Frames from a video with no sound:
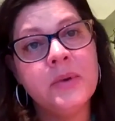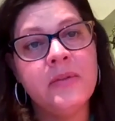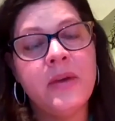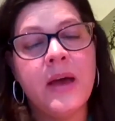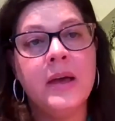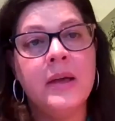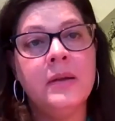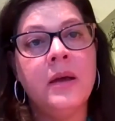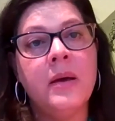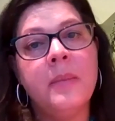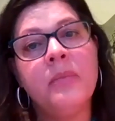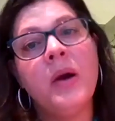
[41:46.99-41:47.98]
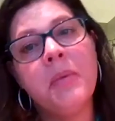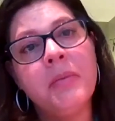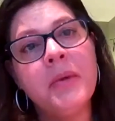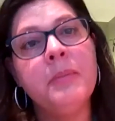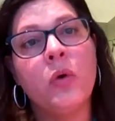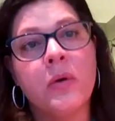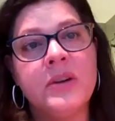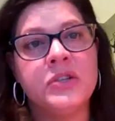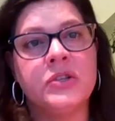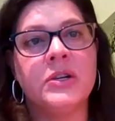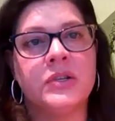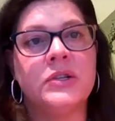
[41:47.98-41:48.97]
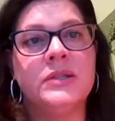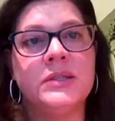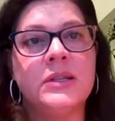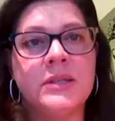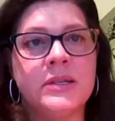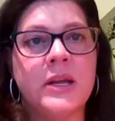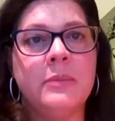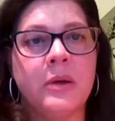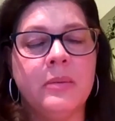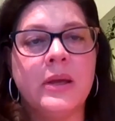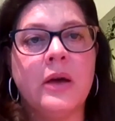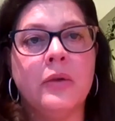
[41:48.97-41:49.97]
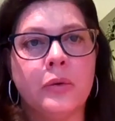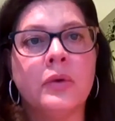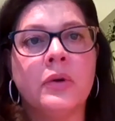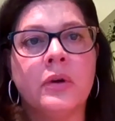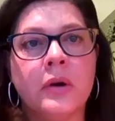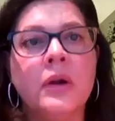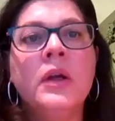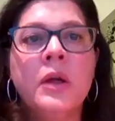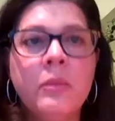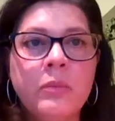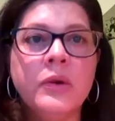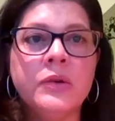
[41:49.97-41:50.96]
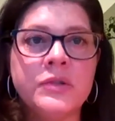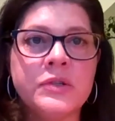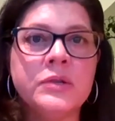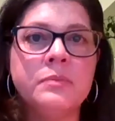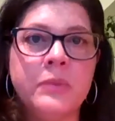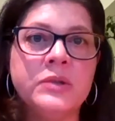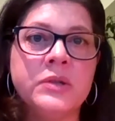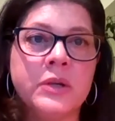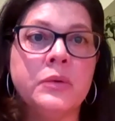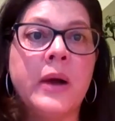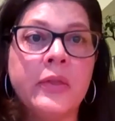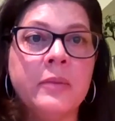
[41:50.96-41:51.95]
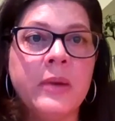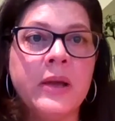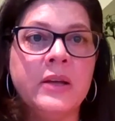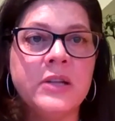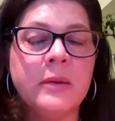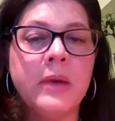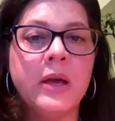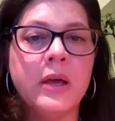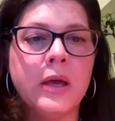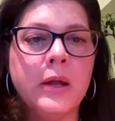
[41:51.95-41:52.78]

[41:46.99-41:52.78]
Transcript: and we've had probably more restrictions in the state public health order mostly throughout the pandemic.